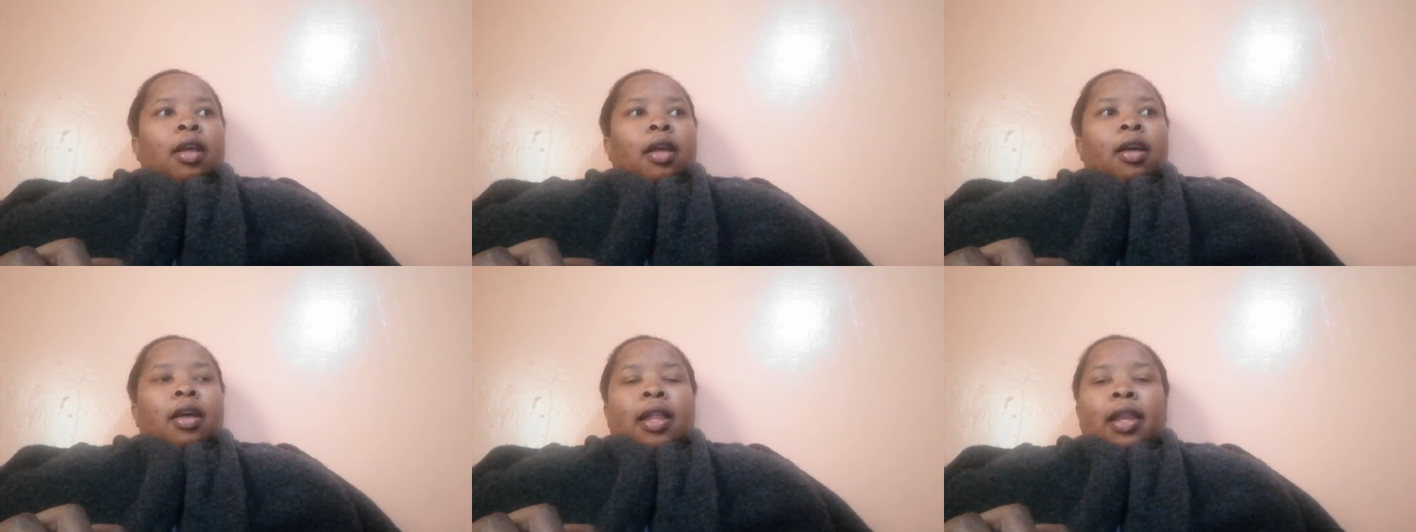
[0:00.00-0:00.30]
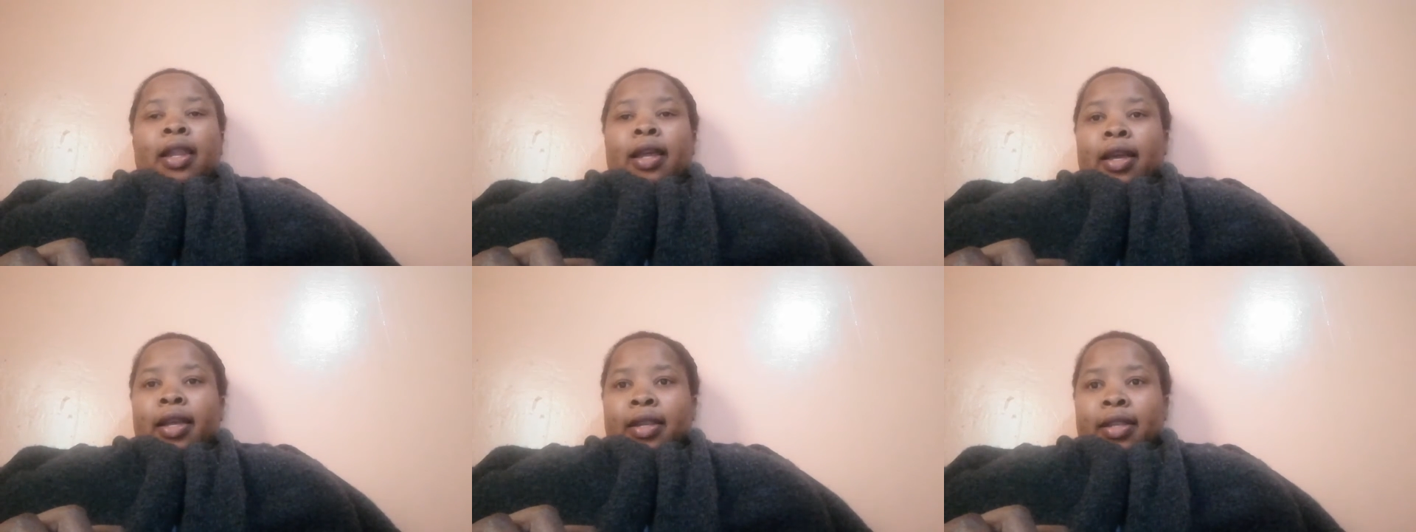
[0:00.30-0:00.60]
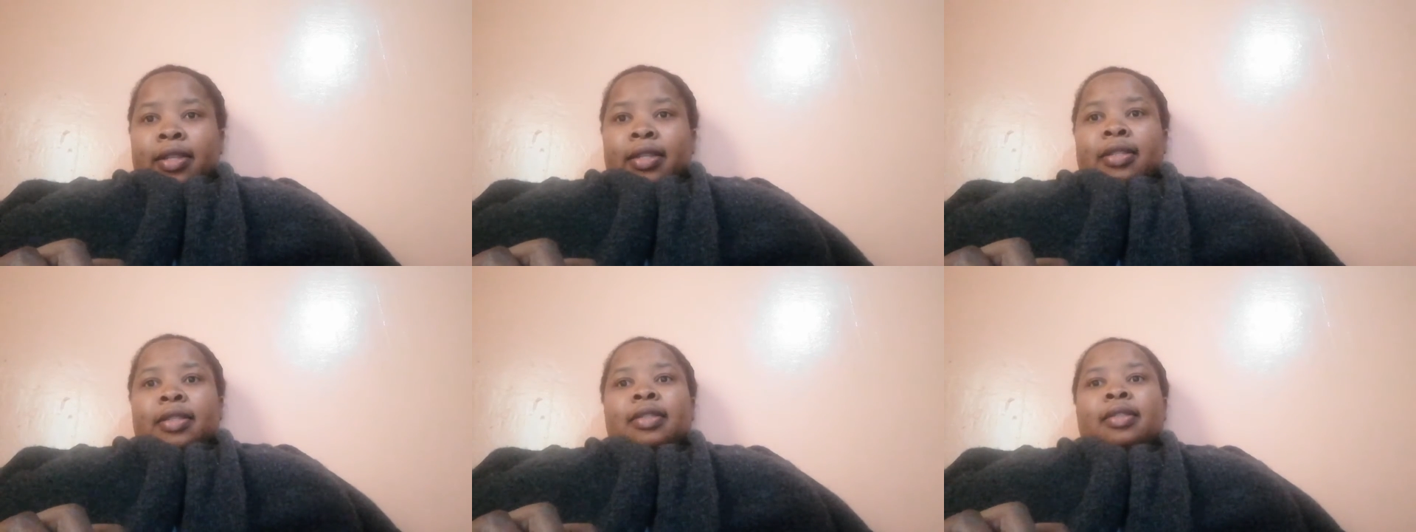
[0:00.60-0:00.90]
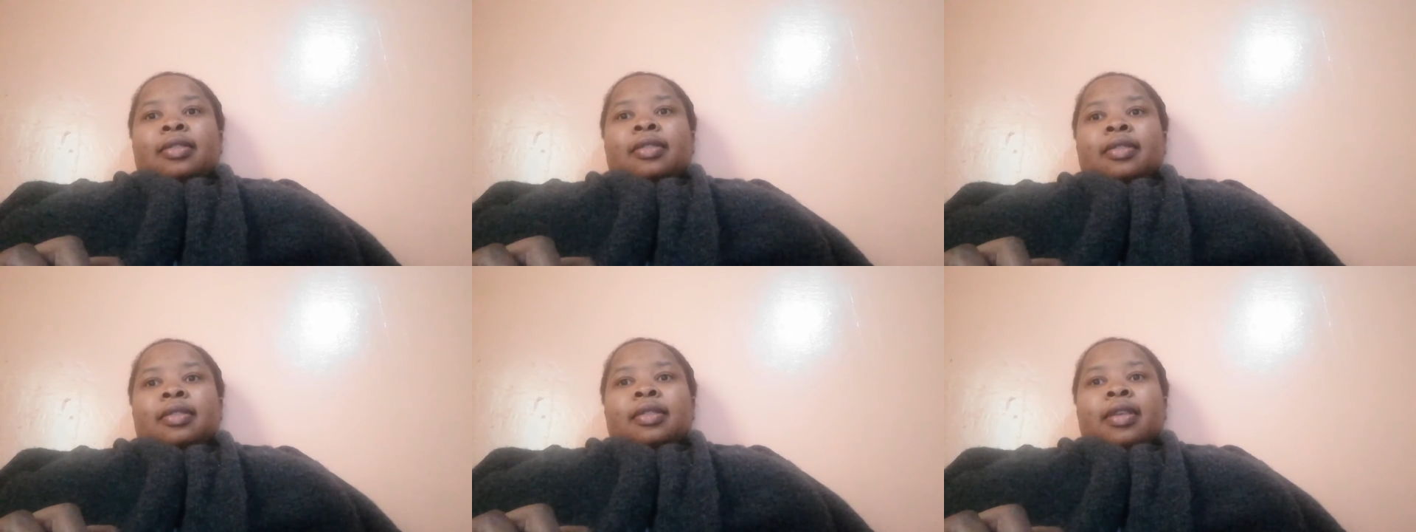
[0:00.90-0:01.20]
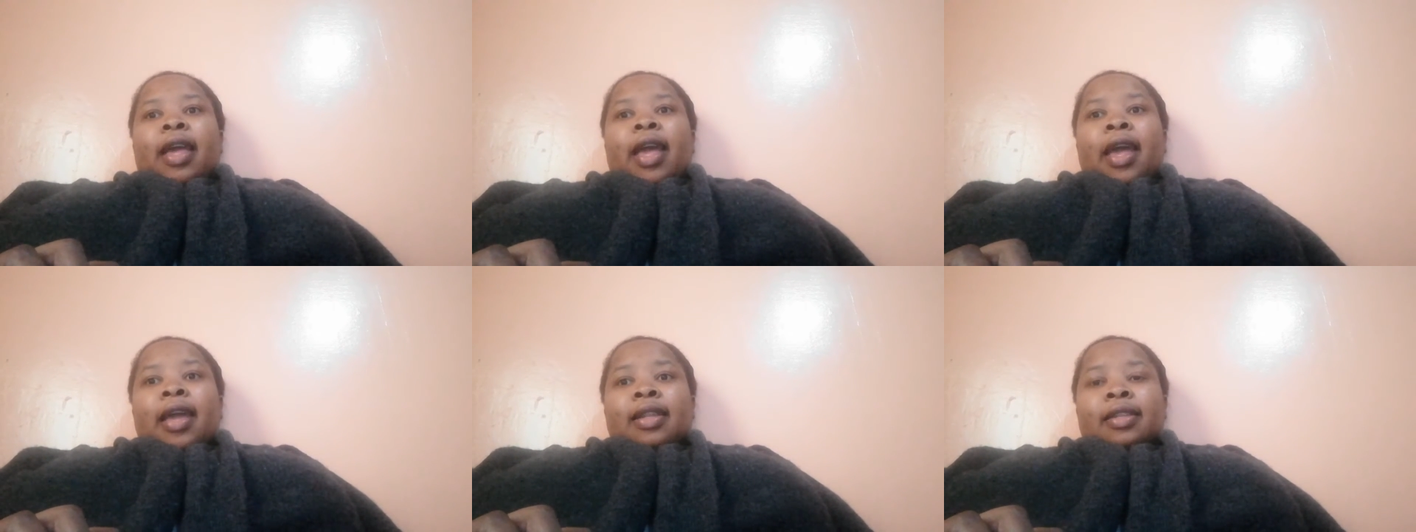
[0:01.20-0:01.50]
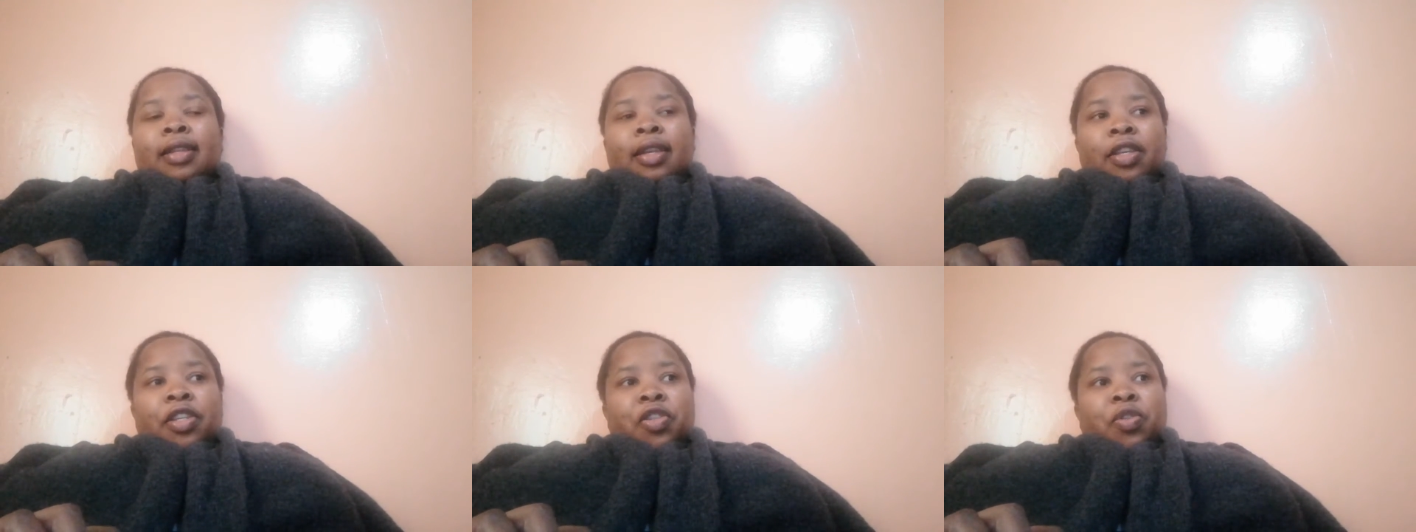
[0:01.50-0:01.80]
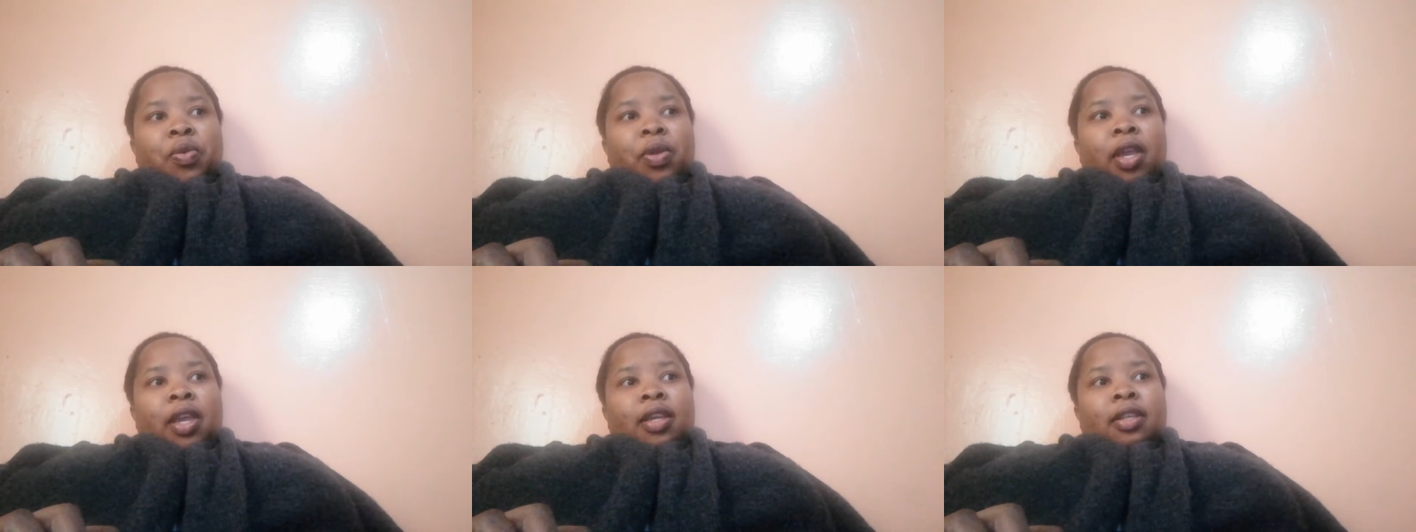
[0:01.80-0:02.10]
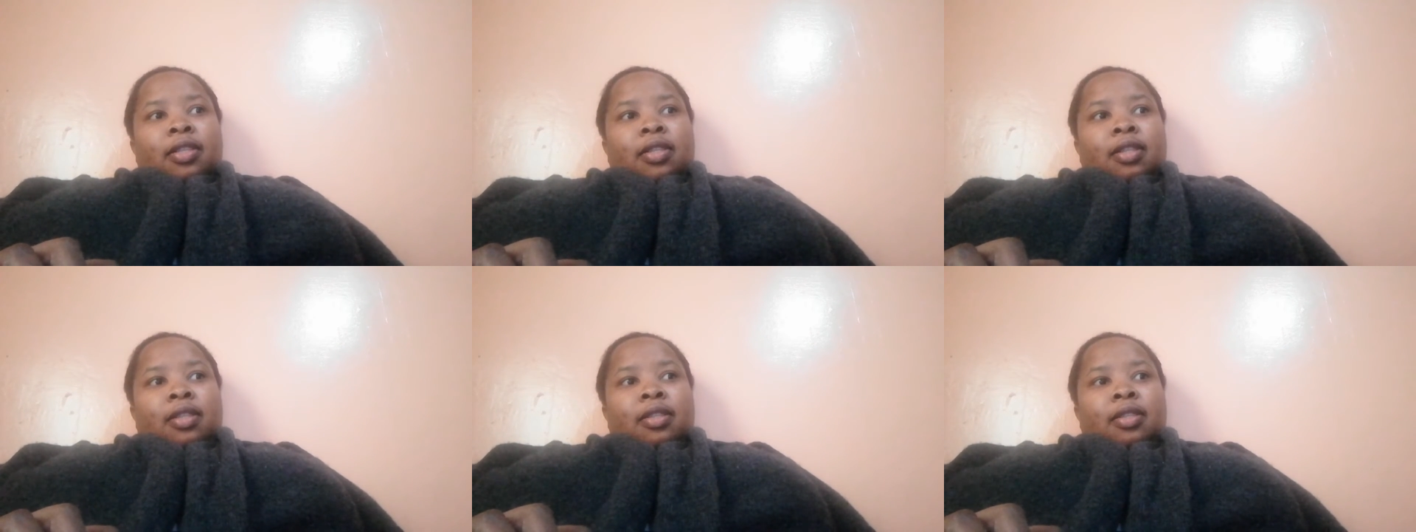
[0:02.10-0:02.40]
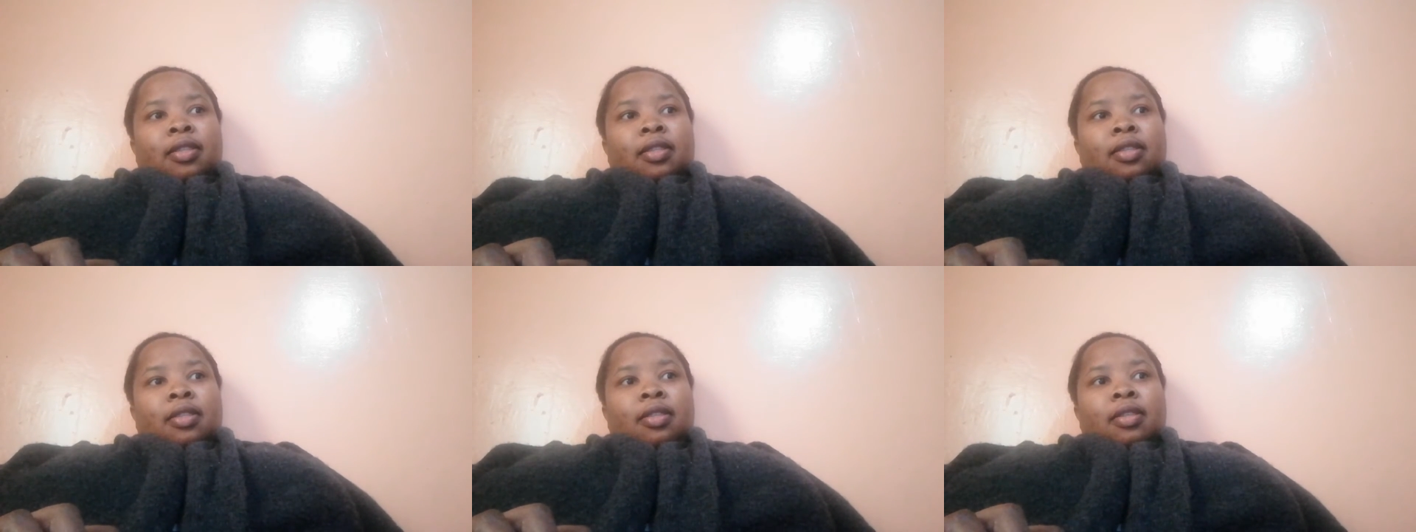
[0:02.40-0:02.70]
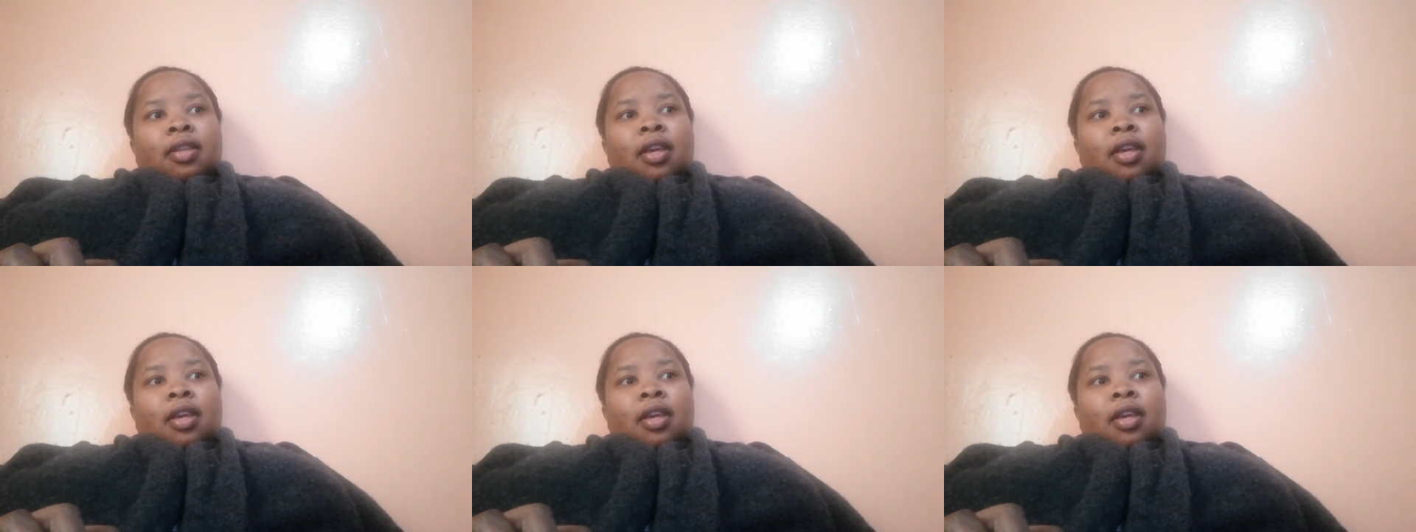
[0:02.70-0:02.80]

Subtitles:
learners and educators